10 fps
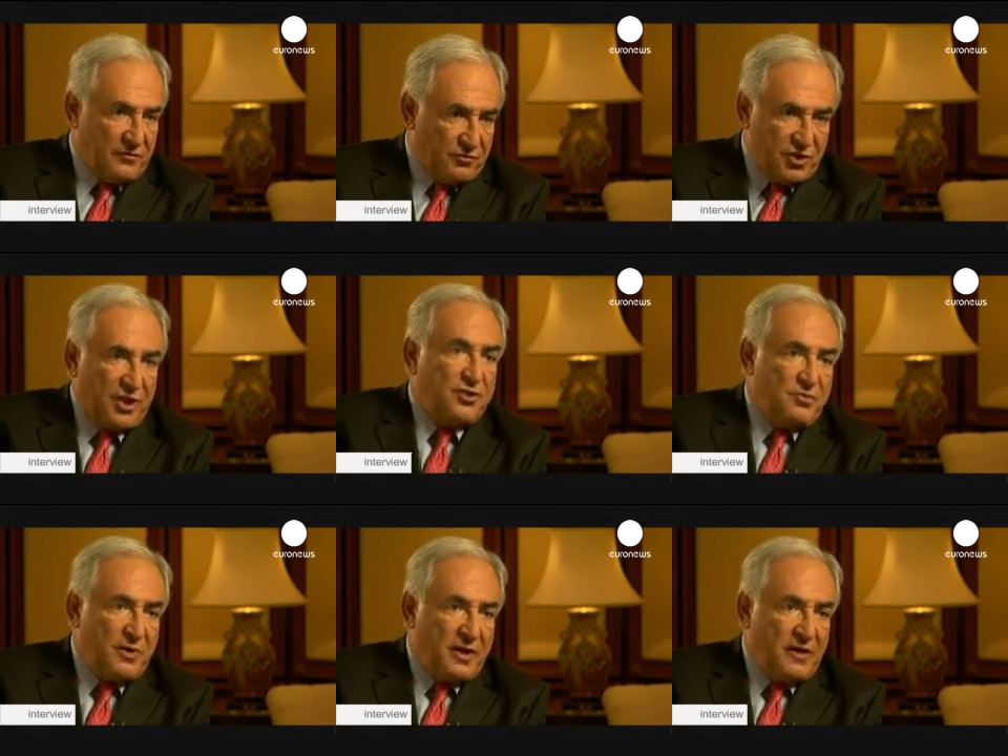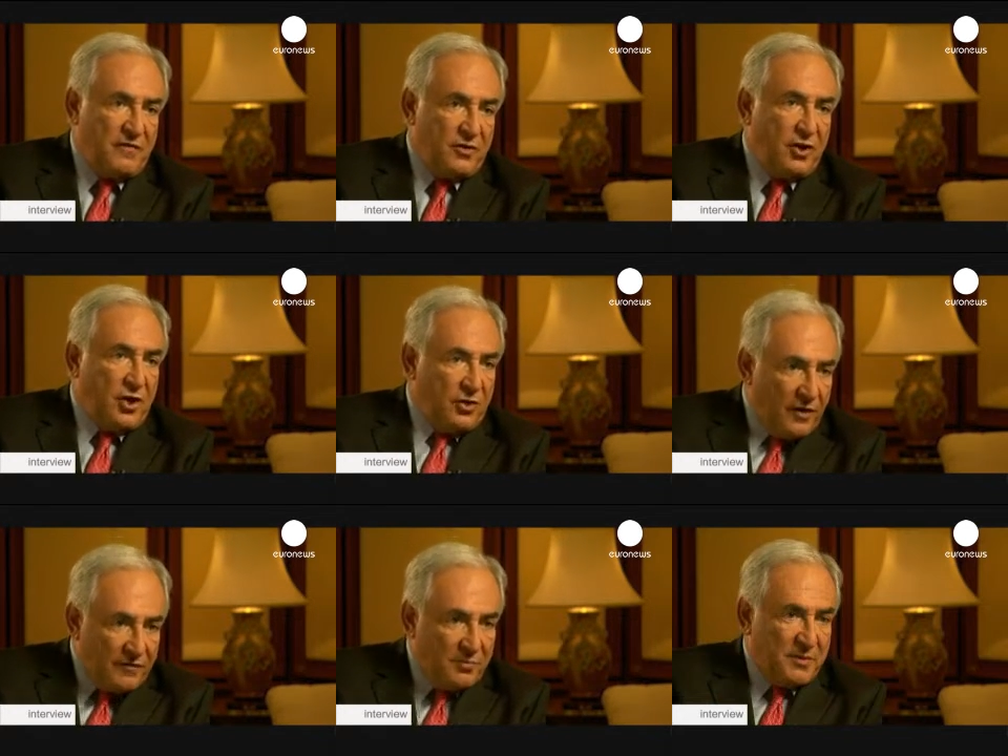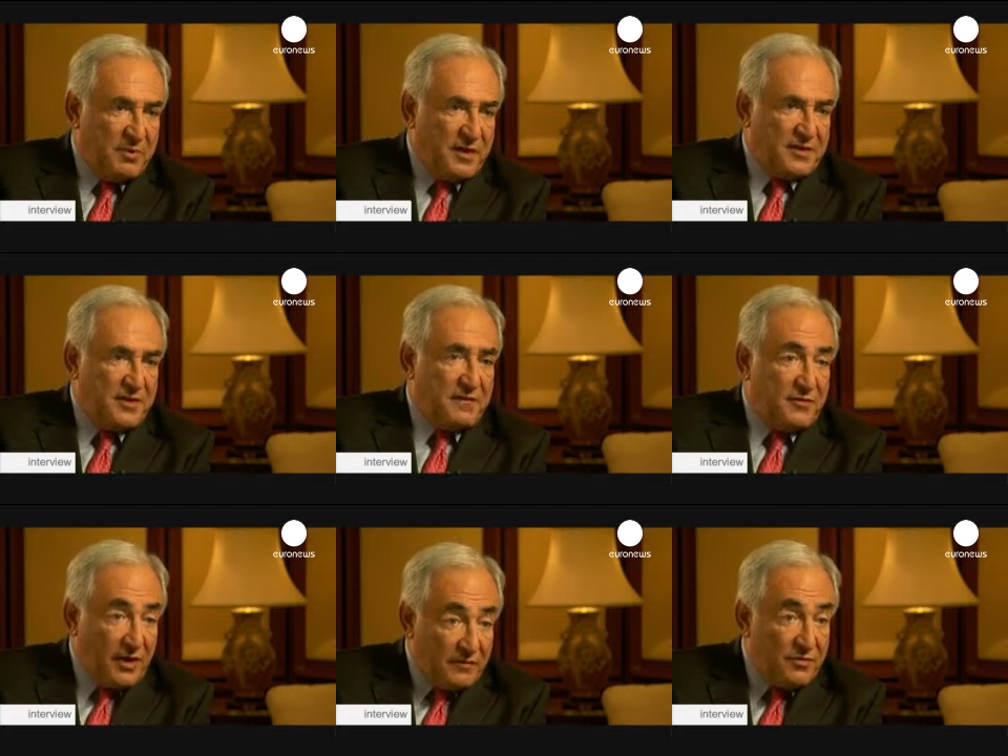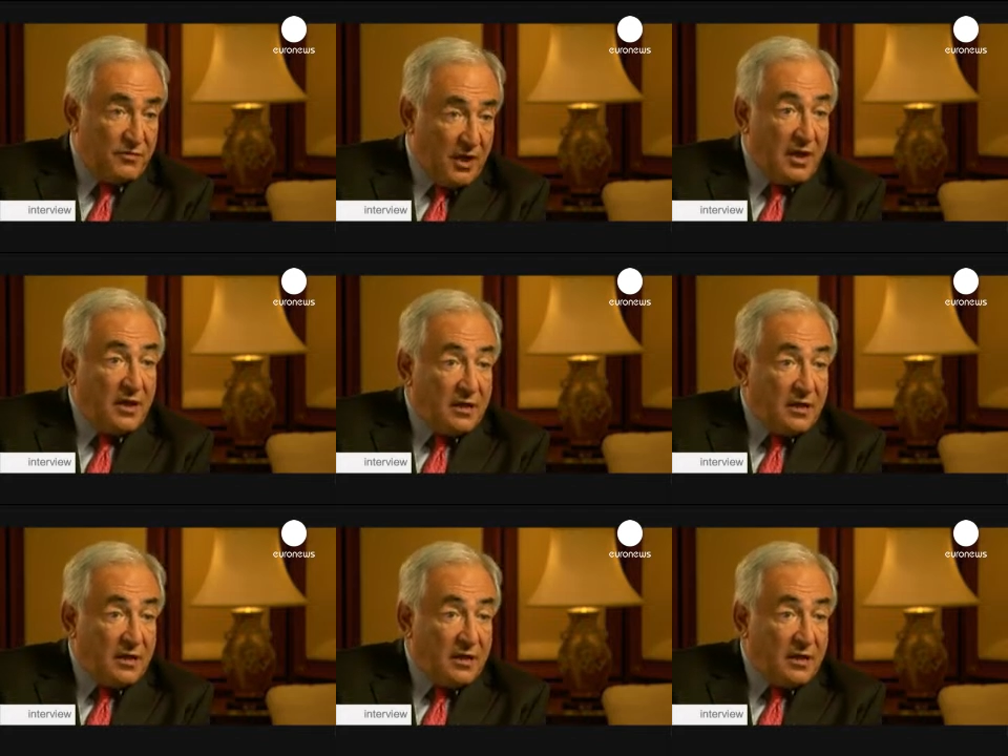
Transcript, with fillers: You have to change your behavior, you have to be positive, you have to